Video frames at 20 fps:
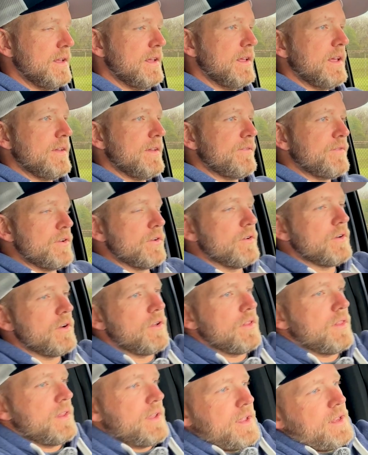if you're
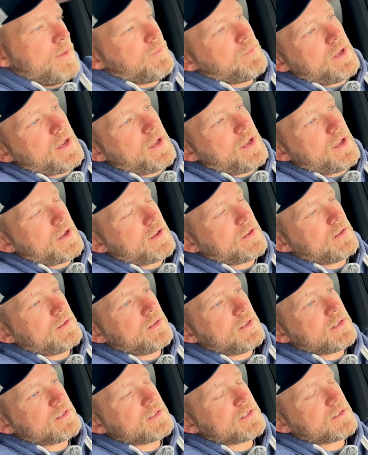all laid back
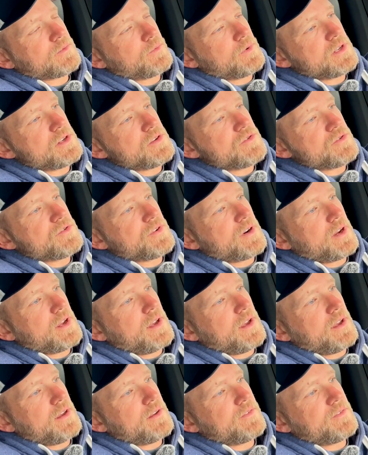and this is the way you
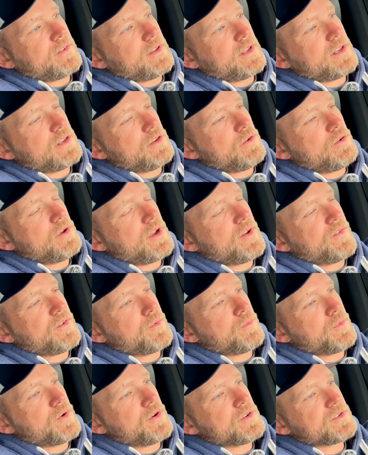drive and you have an
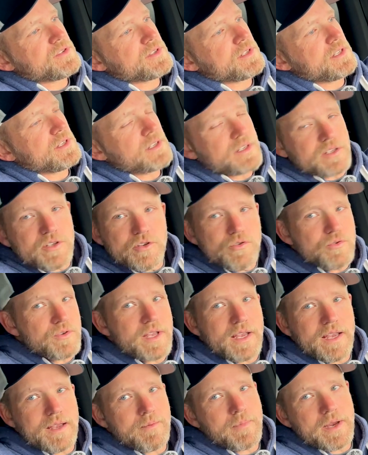emergency, you
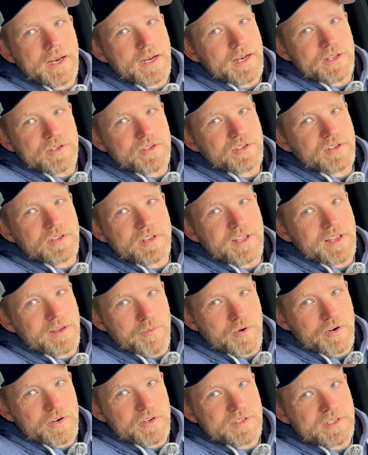can't manage the
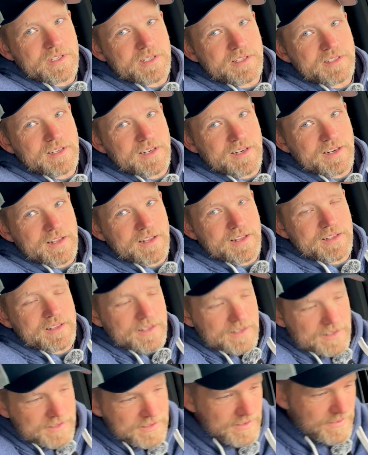emergency sitting like
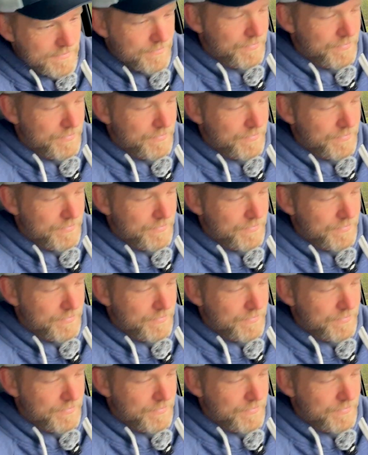this.